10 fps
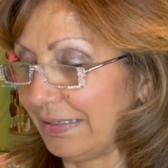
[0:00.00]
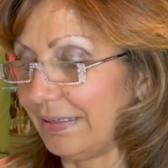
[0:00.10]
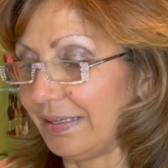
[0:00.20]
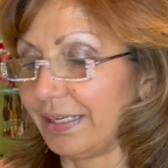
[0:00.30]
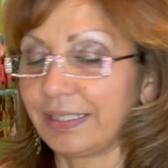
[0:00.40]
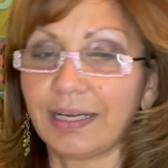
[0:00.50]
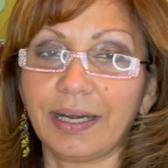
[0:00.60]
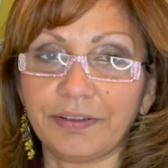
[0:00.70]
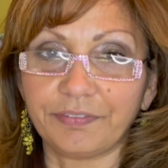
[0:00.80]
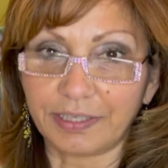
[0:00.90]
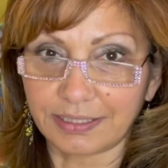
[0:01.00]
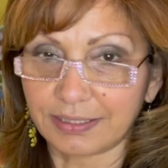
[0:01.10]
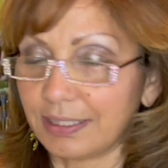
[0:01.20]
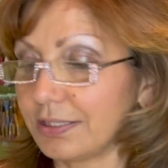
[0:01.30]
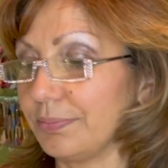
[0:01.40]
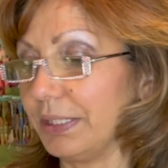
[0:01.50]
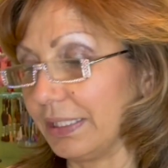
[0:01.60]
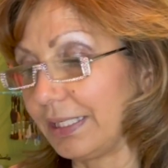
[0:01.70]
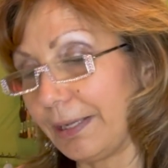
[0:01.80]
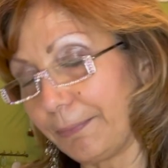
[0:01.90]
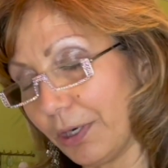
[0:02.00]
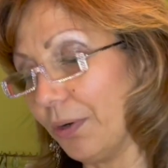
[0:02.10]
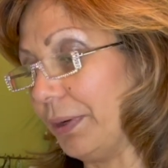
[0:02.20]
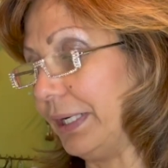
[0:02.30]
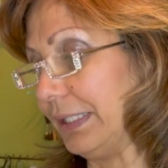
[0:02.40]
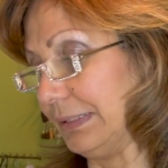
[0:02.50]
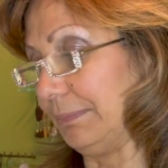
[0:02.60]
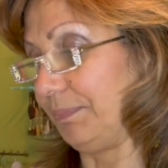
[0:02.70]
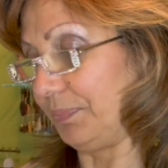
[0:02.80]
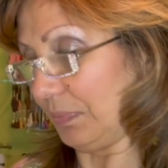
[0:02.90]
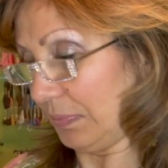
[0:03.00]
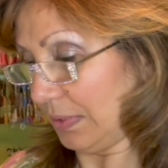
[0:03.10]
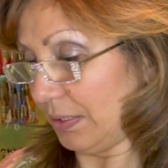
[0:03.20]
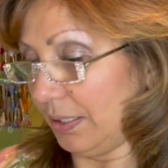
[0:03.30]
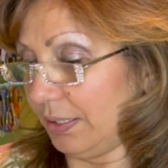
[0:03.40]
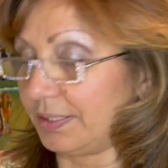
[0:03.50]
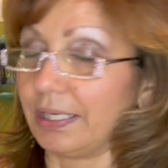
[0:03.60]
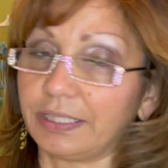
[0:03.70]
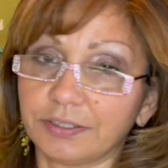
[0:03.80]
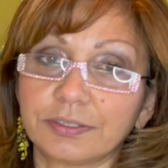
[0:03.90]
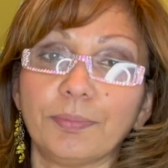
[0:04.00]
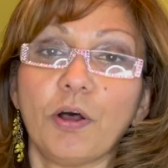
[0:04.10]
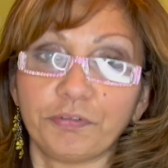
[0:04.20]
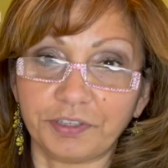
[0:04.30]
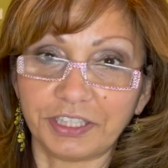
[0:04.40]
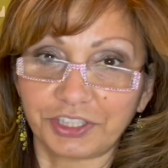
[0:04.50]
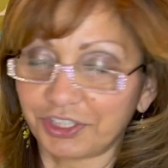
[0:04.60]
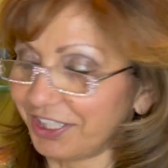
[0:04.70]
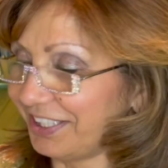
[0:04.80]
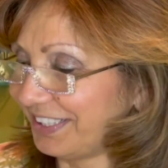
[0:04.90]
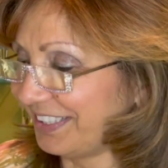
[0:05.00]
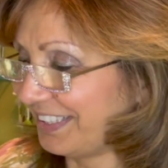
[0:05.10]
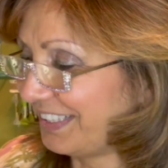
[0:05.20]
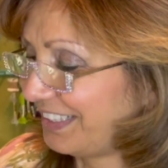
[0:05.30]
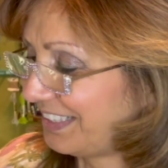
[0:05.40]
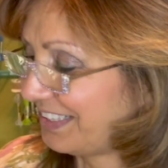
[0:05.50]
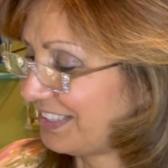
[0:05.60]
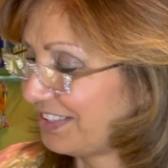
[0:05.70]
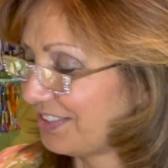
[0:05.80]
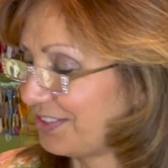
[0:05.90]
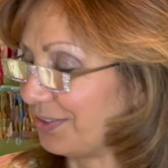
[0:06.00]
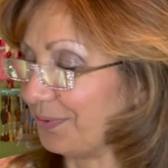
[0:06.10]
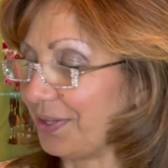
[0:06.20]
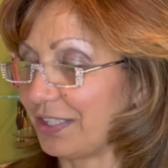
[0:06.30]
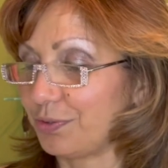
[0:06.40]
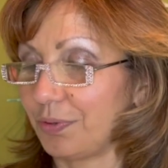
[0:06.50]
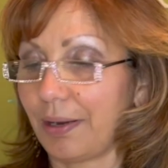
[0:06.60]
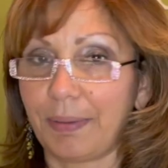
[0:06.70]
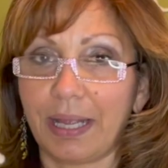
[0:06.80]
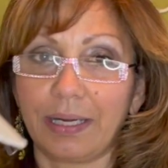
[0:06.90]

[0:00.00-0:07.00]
It kind of excites me to keep going, and it's like a small finish. So that's where I'm at